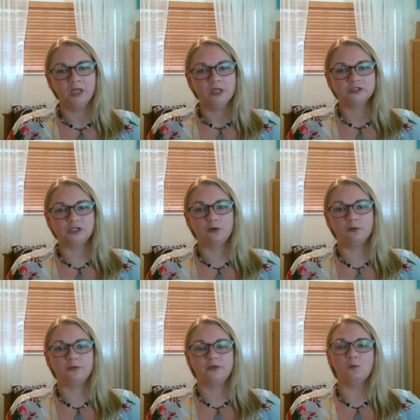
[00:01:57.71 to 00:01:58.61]
So
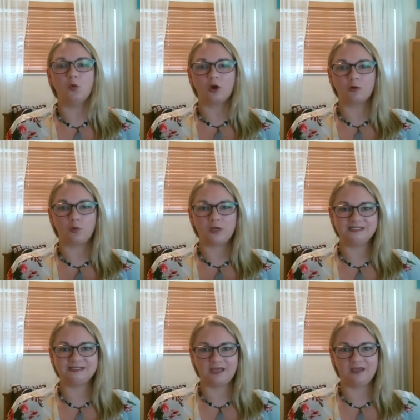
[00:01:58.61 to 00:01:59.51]
the more we
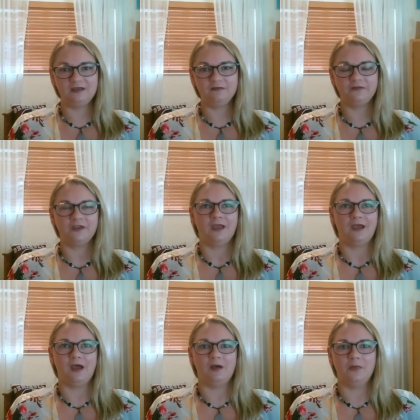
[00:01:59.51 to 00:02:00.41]
save,
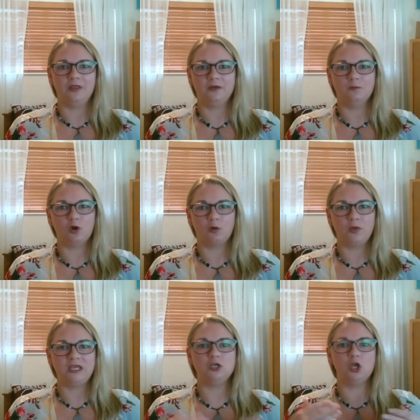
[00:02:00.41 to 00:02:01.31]
the more
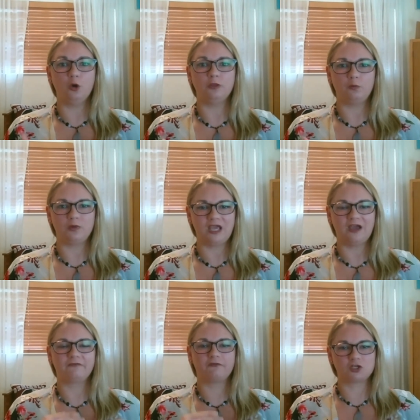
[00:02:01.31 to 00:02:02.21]
we know that we have
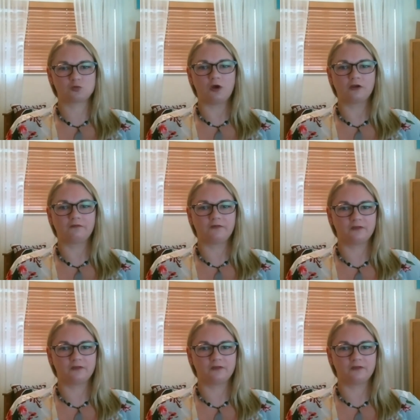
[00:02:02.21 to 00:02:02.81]
fresh water for the